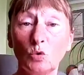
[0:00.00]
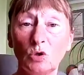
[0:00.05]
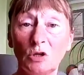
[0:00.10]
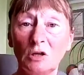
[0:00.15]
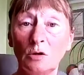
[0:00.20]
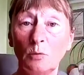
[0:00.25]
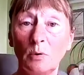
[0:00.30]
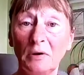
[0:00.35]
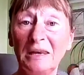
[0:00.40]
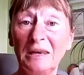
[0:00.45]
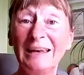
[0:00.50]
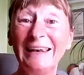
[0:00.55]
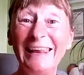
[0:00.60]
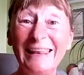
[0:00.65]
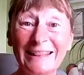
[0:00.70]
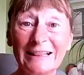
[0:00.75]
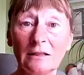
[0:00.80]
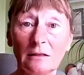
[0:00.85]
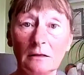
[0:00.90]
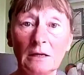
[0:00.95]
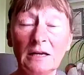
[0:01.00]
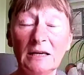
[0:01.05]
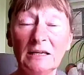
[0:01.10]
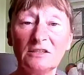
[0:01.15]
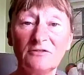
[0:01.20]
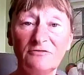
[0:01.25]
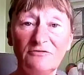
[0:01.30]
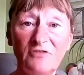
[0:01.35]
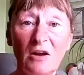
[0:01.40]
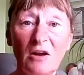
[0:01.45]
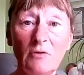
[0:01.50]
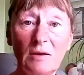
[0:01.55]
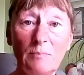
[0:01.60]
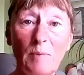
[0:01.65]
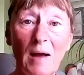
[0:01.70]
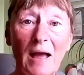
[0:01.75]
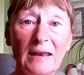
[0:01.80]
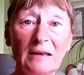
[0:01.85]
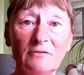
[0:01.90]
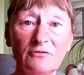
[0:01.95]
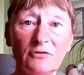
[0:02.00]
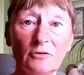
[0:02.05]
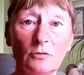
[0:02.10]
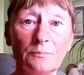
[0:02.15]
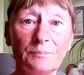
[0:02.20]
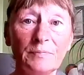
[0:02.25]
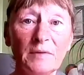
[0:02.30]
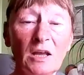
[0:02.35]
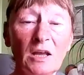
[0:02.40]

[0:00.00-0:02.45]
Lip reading: when you're little. It's very painful.